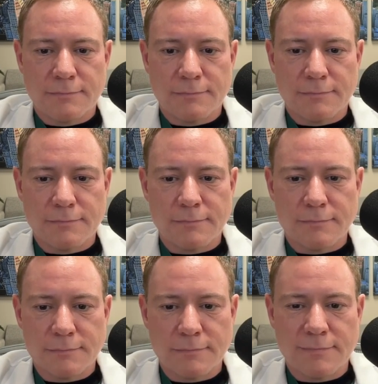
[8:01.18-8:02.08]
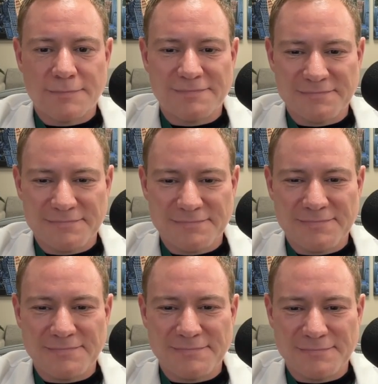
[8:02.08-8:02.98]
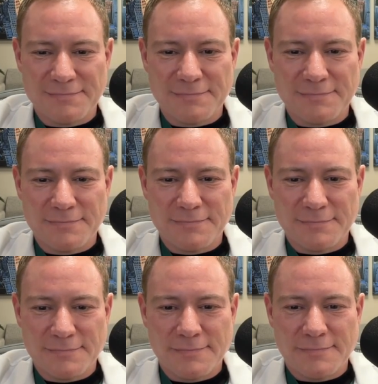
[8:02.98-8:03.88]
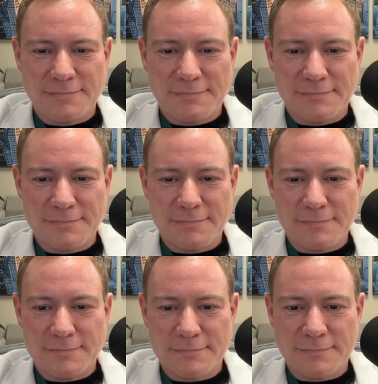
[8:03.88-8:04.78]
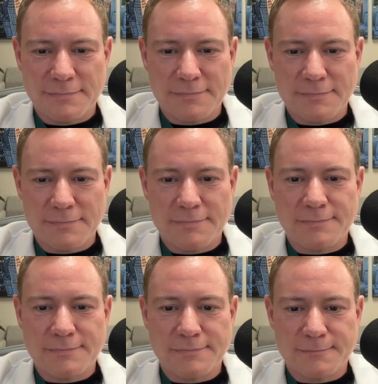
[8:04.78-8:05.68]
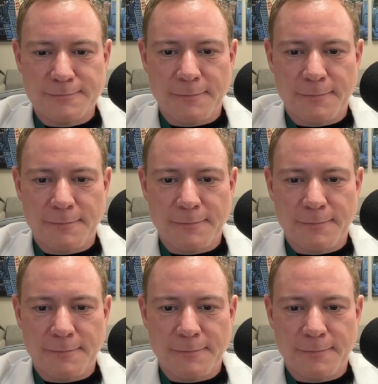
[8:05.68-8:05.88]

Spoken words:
This person isn't speaking.